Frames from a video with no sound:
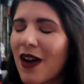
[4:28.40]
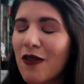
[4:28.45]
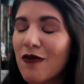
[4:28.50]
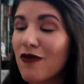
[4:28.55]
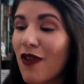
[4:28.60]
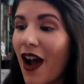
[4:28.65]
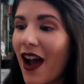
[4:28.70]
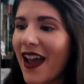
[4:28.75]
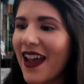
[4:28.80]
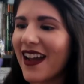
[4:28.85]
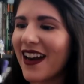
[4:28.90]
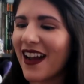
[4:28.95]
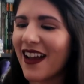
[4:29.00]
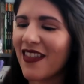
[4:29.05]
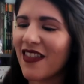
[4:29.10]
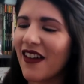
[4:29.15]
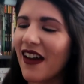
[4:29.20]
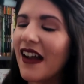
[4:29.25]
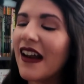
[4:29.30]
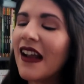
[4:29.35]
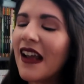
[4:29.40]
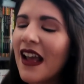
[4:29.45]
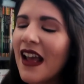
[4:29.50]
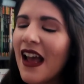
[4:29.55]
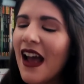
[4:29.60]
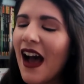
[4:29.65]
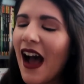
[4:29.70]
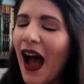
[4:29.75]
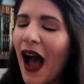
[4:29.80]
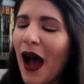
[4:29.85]
riot, I
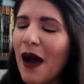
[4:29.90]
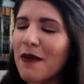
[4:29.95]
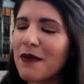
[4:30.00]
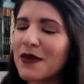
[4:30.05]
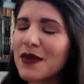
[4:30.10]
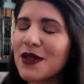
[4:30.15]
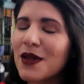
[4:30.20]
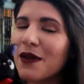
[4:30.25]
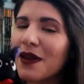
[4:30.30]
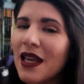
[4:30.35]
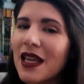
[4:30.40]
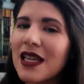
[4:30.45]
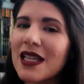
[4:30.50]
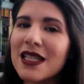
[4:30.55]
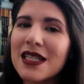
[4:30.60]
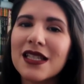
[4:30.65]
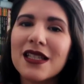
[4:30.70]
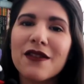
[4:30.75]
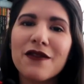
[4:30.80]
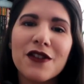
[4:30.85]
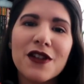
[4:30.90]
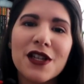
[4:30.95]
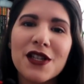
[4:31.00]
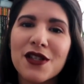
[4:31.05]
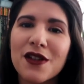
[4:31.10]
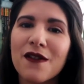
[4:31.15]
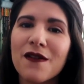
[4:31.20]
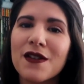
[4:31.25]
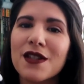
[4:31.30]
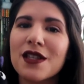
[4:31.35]
thought. So Kiki's Delivery
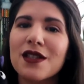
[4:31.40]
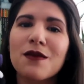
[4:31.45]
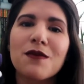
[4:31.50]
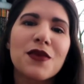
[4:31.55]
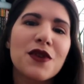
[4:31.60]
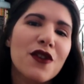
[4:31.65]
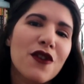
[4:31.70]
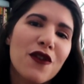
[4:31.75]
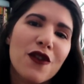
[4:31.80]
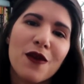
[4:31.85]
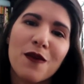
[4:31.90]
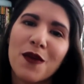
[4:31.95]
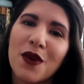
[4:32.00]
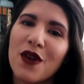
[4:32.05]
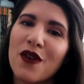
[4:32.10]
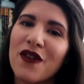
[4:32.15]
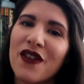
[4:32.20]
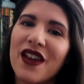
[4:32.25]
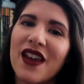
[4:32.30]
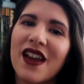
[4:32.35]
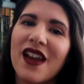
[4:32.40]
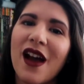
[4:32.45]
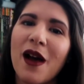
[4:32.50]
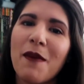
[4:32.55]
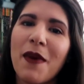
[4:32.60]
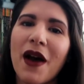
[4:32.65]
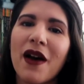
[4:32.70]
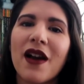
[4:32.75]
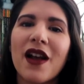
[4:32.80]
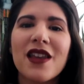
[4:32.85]
Service is a beautiful movie
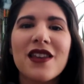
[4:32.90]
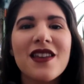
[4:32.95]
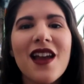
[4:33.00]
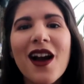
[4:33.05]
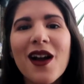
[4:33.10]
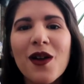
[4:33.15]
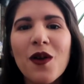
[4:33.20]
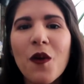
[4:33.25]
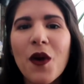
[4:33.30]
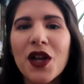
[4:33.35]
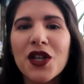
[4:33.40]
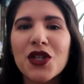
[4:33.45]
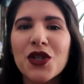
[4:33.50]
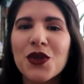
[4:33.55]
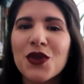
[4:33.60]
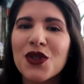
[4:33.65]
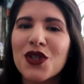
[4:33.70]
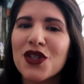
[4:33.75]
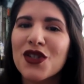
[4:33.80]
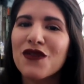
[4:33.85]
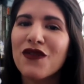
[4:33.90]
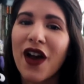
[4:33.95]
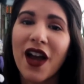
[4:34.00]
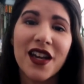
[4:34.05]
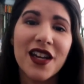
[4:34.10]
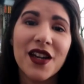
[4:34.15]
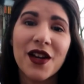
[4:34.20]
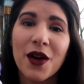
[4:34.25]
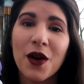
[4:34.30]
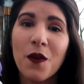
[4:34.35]
about a young witch who's just
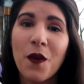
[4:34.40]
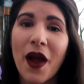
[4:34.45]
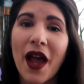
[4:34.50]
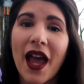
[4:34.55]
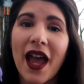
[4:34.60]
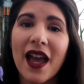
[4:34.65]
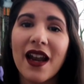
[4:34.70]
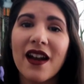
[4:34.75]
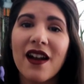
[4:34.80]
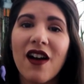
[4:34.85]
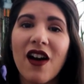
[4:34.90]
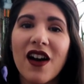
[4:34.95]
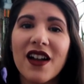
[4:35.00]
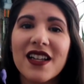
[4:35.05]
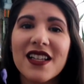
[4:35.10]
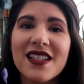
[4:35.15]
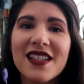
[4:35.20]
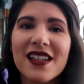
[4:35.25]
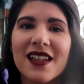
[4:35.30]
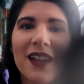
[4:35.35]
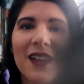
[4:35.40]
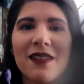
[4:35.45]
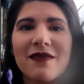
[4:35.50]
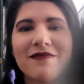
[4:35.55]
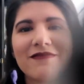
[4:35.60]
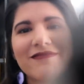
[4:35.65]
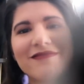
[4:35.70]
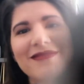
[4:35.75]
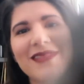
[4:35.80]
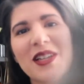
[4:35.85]
finding her way, and it honestly,
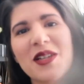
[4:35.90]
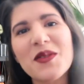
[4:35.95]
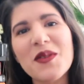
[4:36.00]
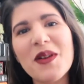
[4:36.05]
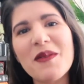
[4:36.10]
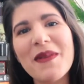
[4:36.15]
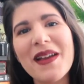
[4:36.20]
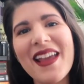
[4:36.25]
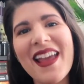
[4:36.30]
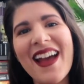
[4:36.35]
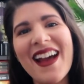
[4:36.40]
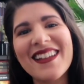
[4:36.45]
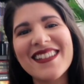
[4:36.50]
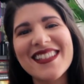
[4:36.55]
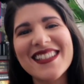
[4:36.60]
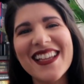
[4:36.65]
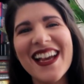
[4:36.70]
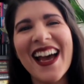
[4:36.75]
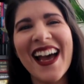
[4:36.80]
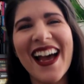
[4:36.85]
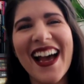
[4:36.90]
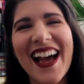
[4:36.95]
oh, there's one of my cats.